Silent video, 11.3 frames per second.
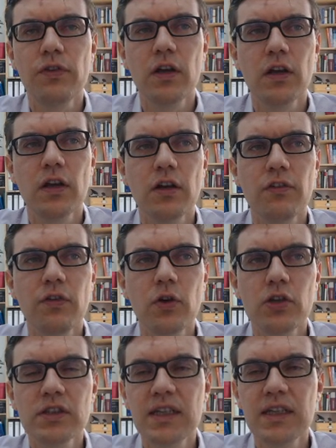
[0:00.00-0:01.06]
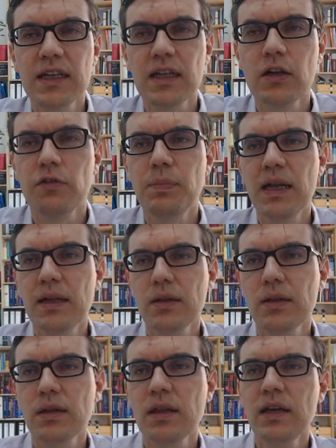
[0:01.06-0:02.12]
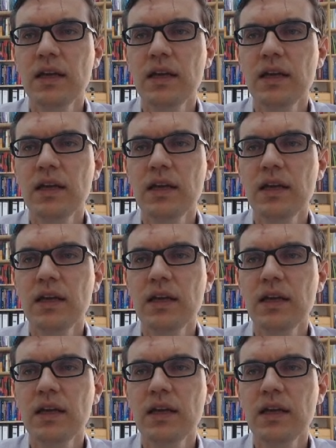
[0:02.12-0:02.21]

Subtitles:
floor stacking of pallets.